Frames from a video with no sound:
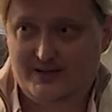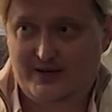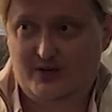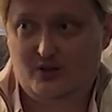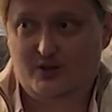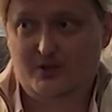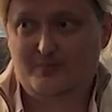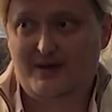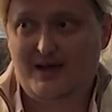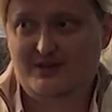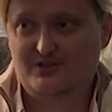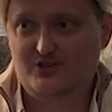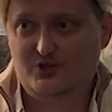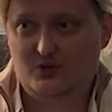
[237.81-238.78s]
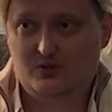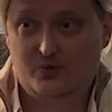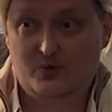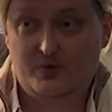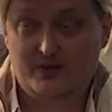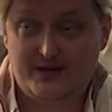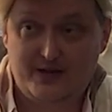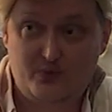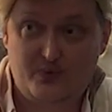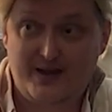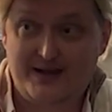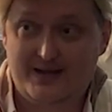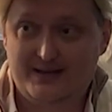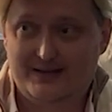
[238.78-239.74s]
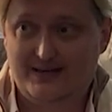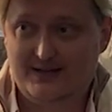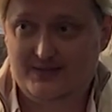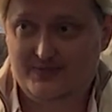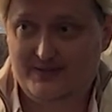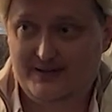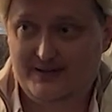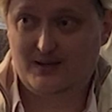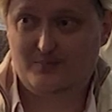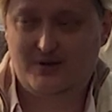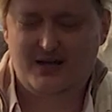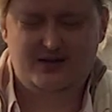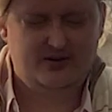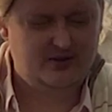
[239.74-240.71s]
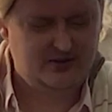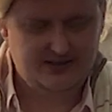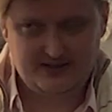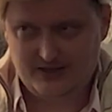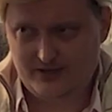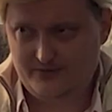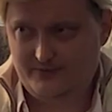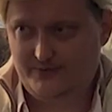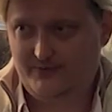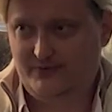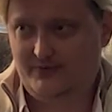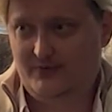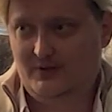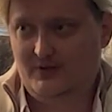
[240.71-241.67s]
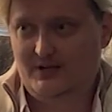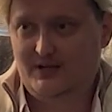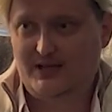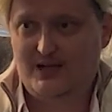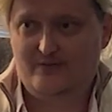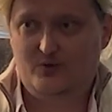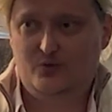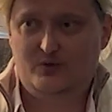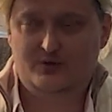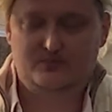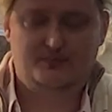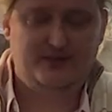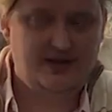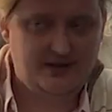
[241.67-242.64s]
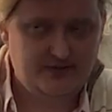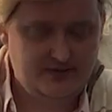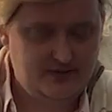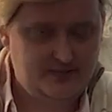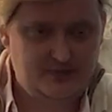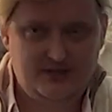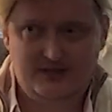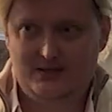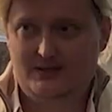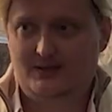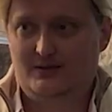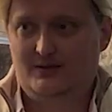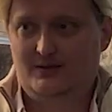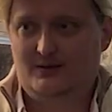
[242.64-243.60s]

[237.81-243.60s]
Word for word: I can only imagine you lay awake at night and I'm not good enough. Everyone is better than me.